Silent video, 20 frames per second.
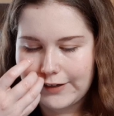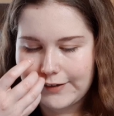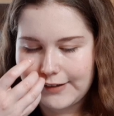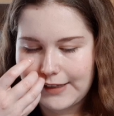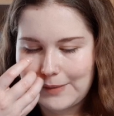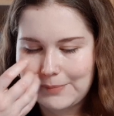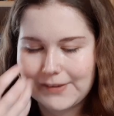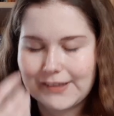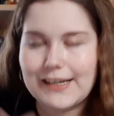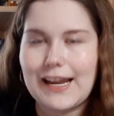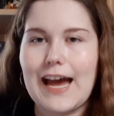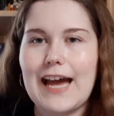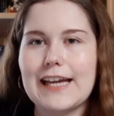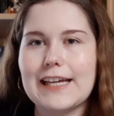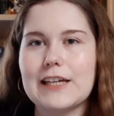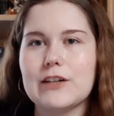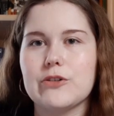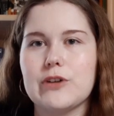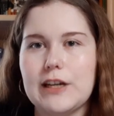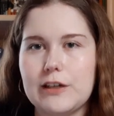it seems
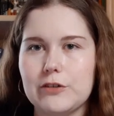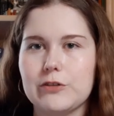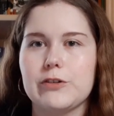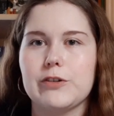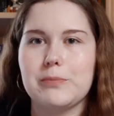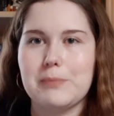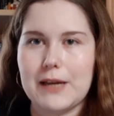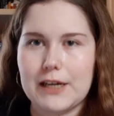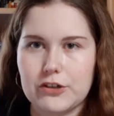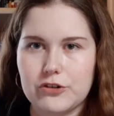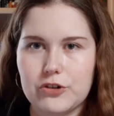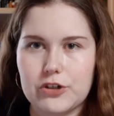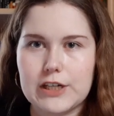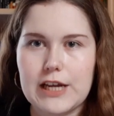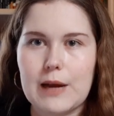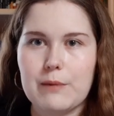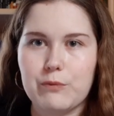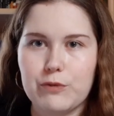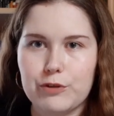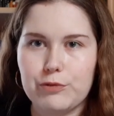like in retrospect, her
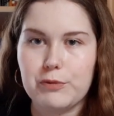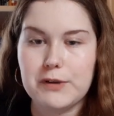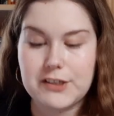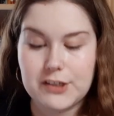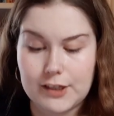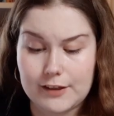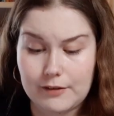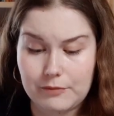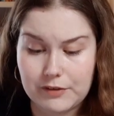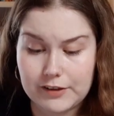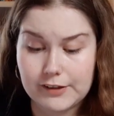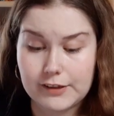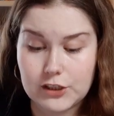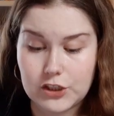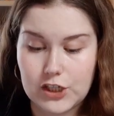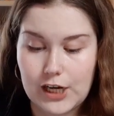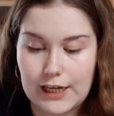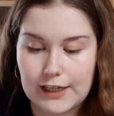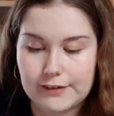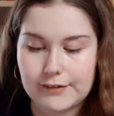time with whis- Whiskey
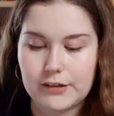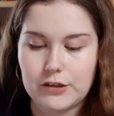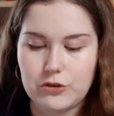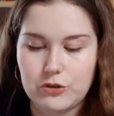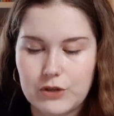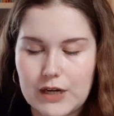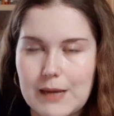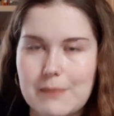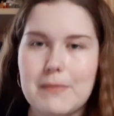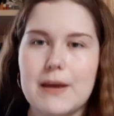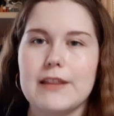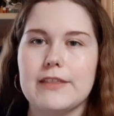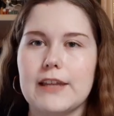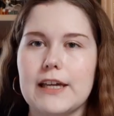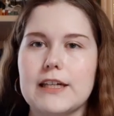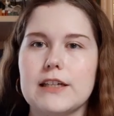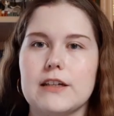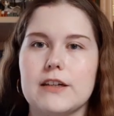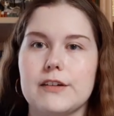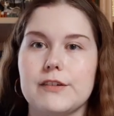Jack is a dream and
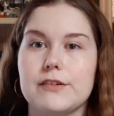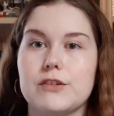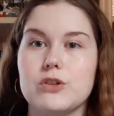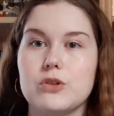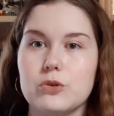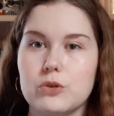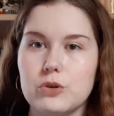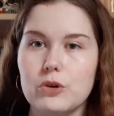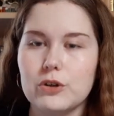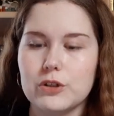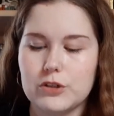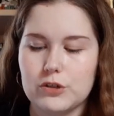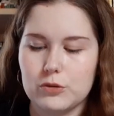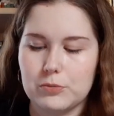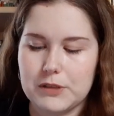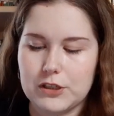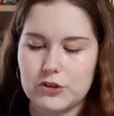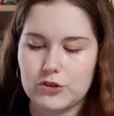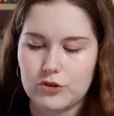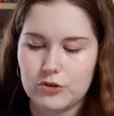that it is too good
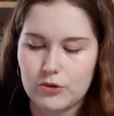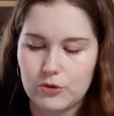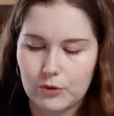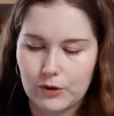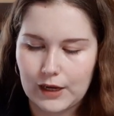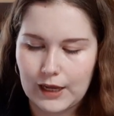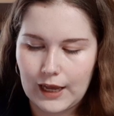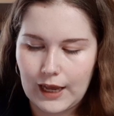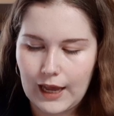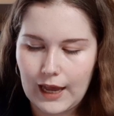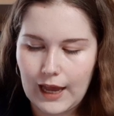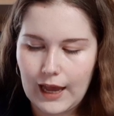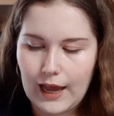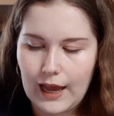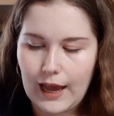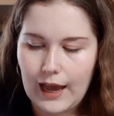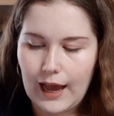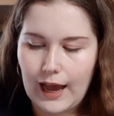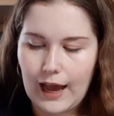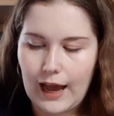to be true.
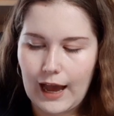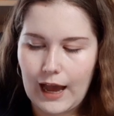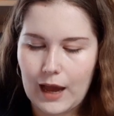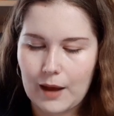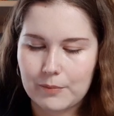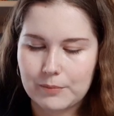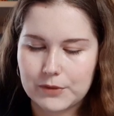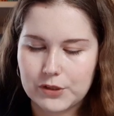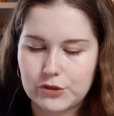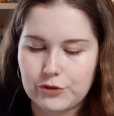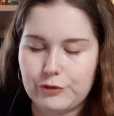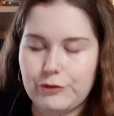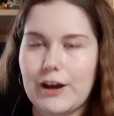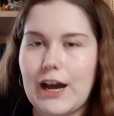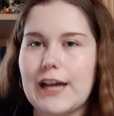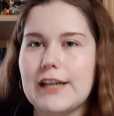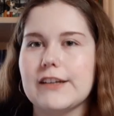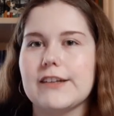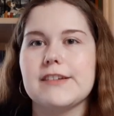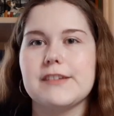Um, to
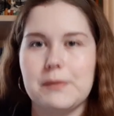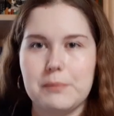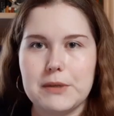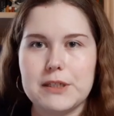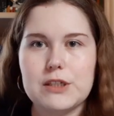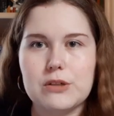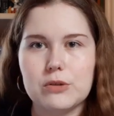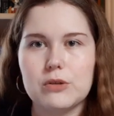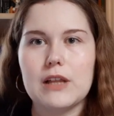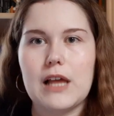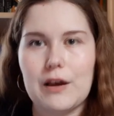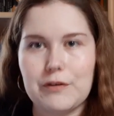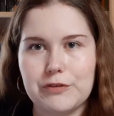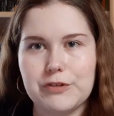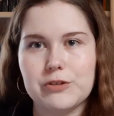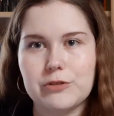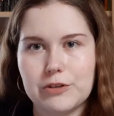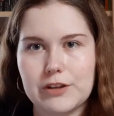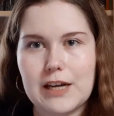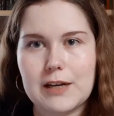find somebody who
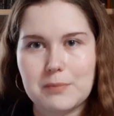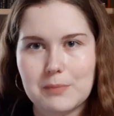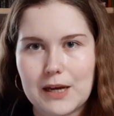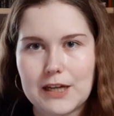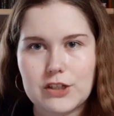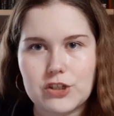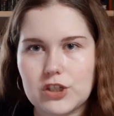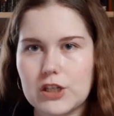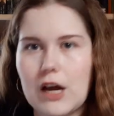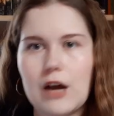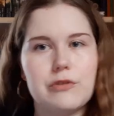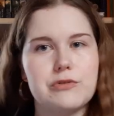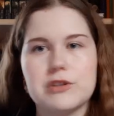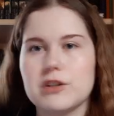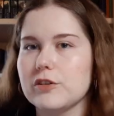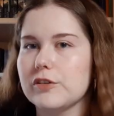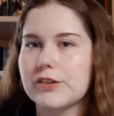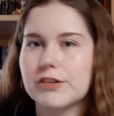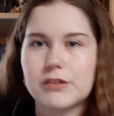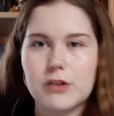loves you that much
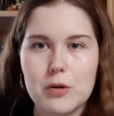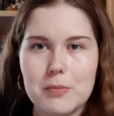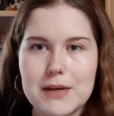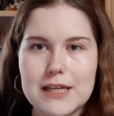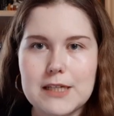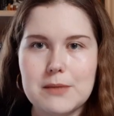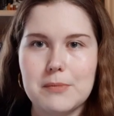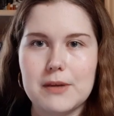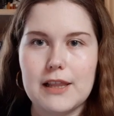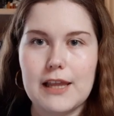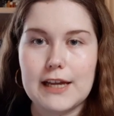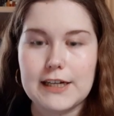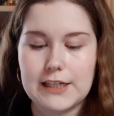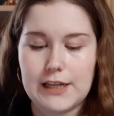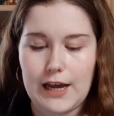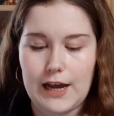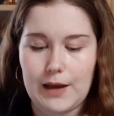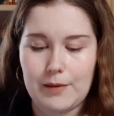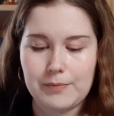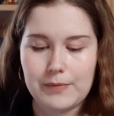after so many
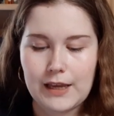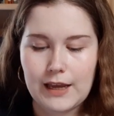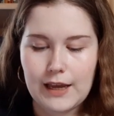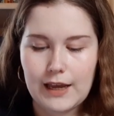millennia